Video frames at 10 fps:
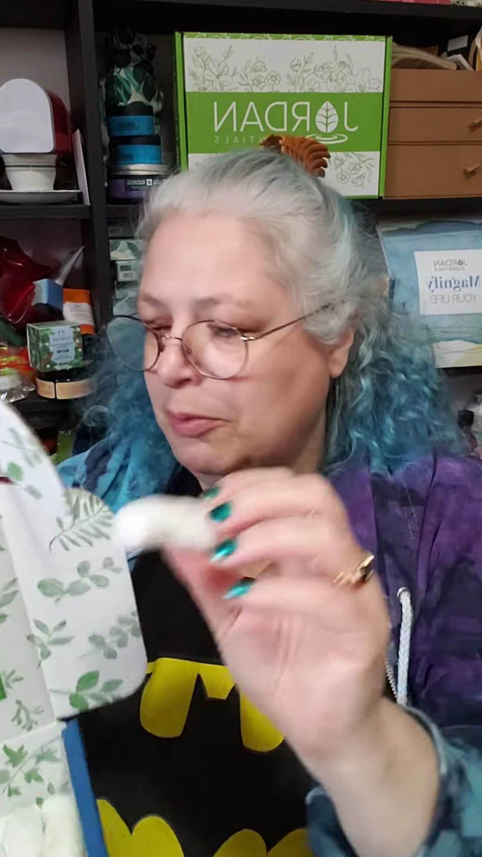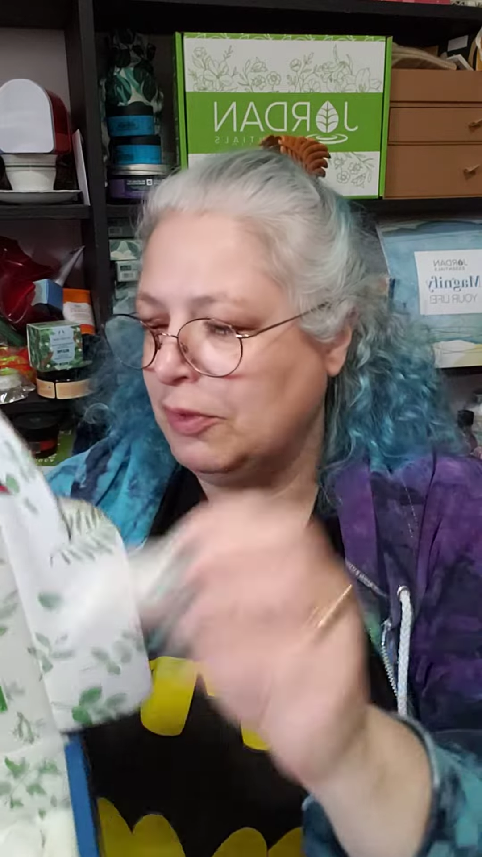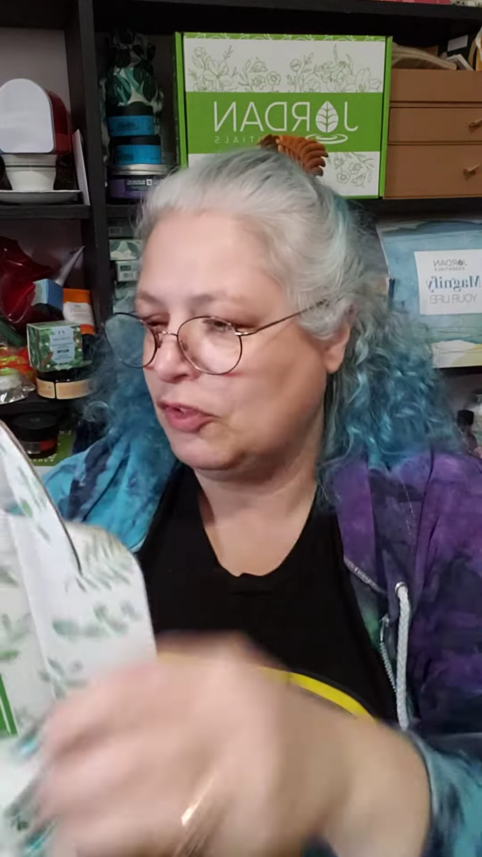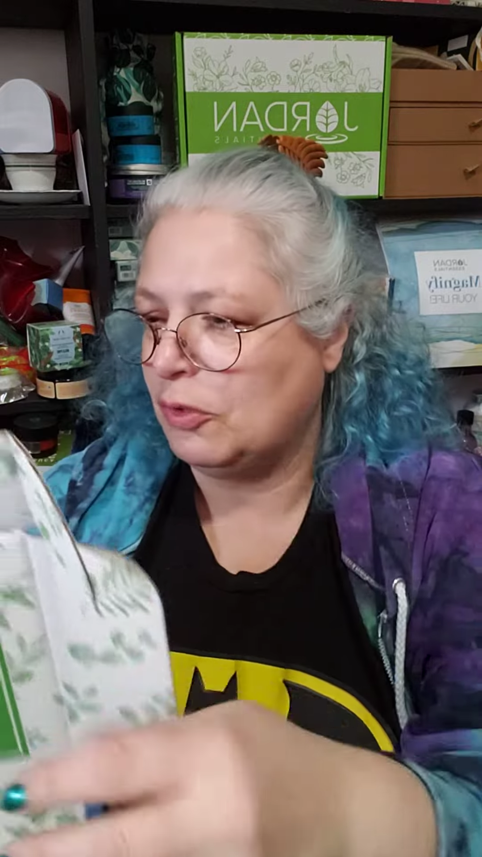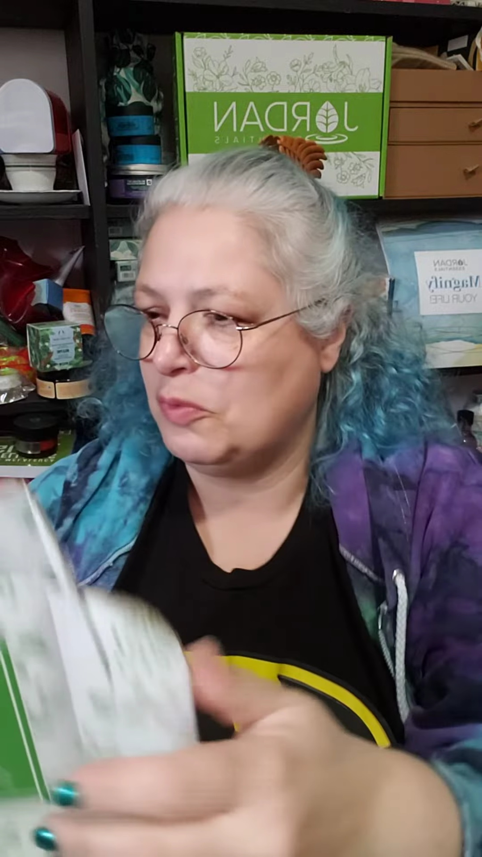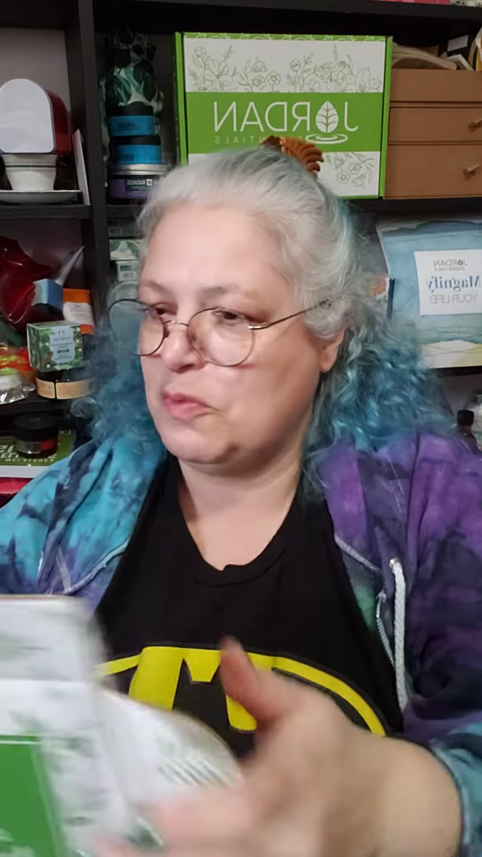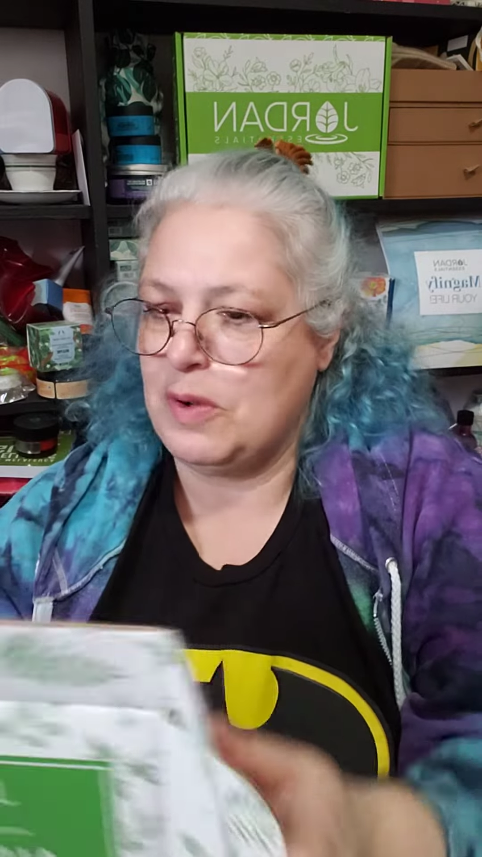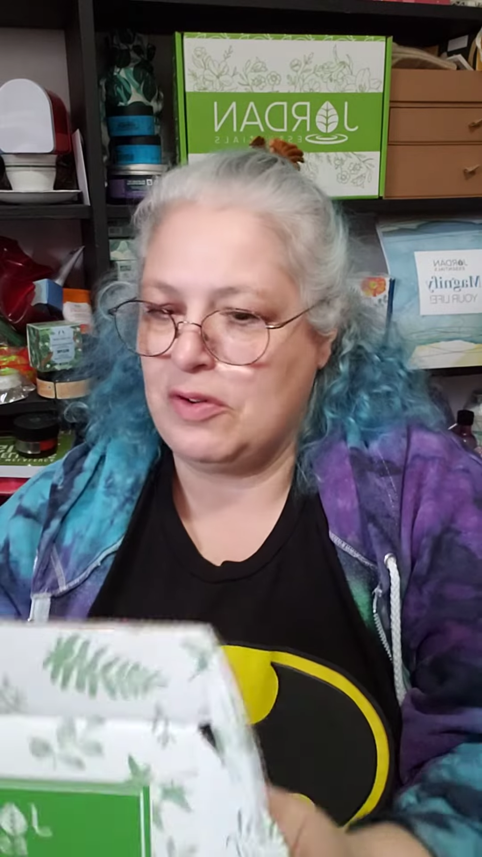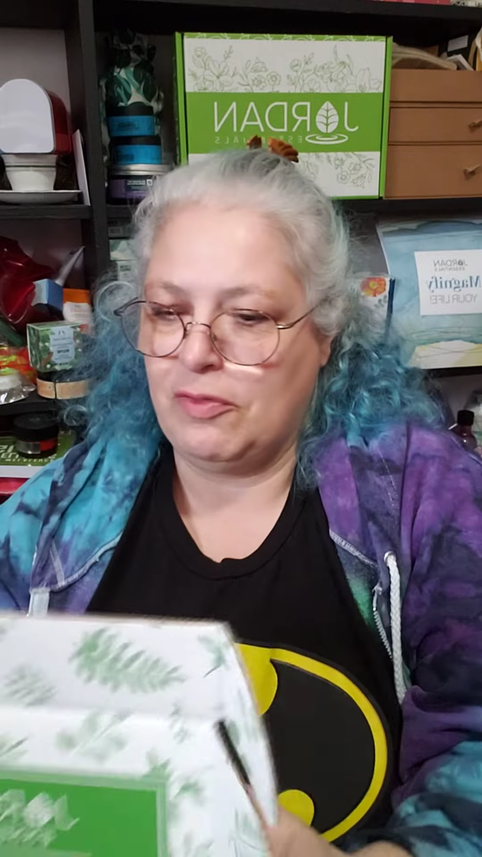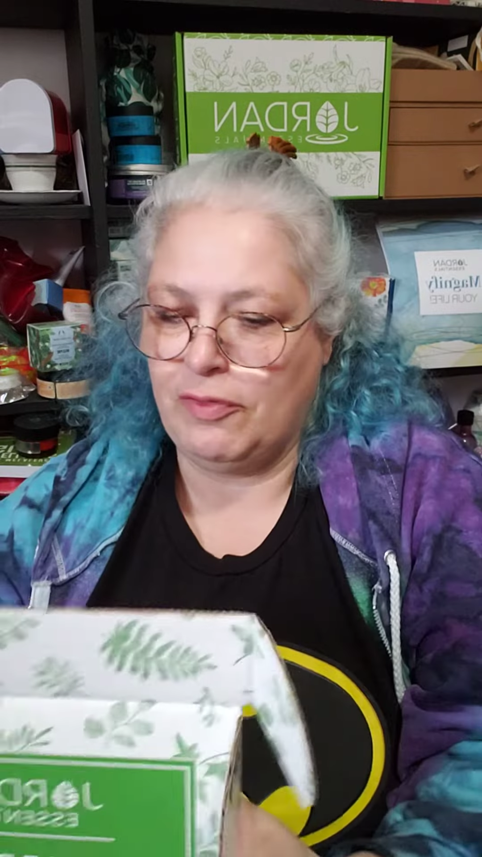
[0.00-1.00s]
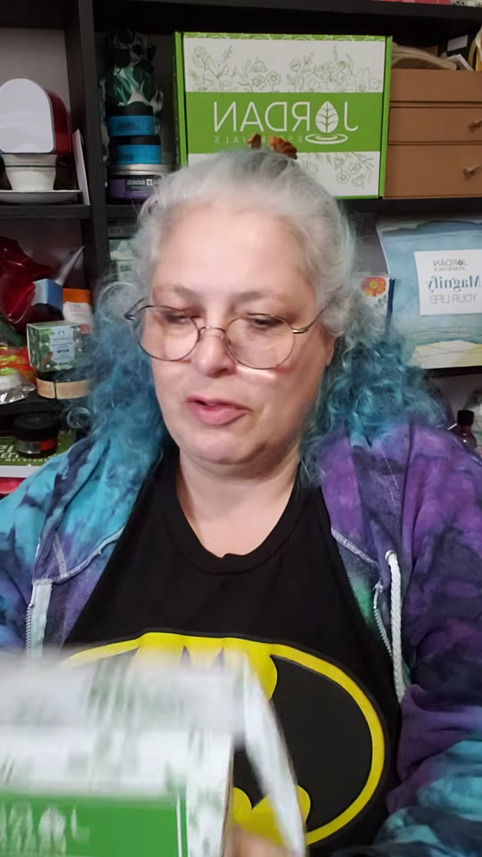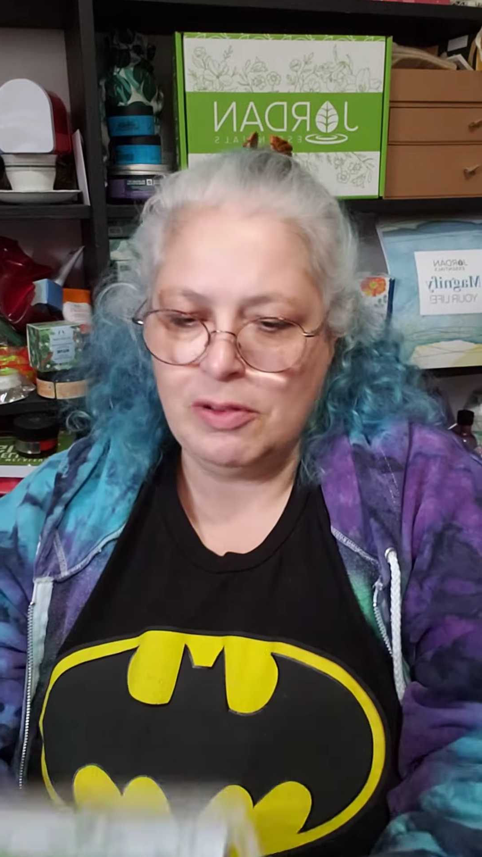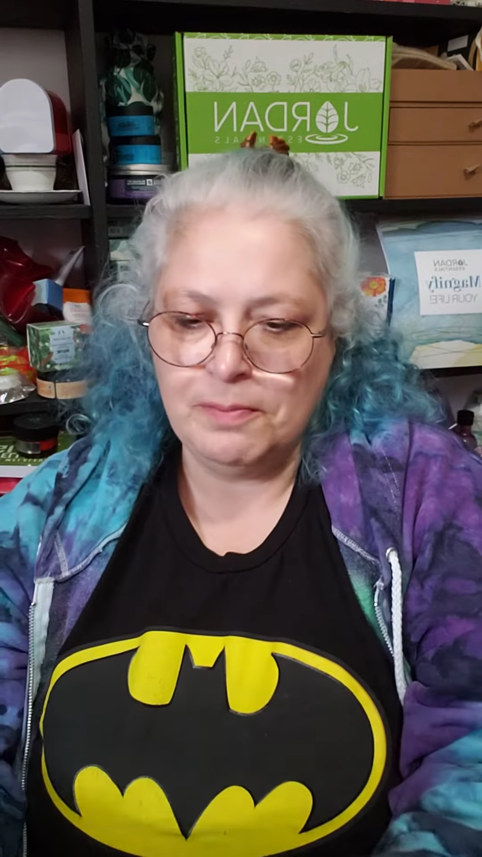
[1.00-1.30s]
which are wonderful.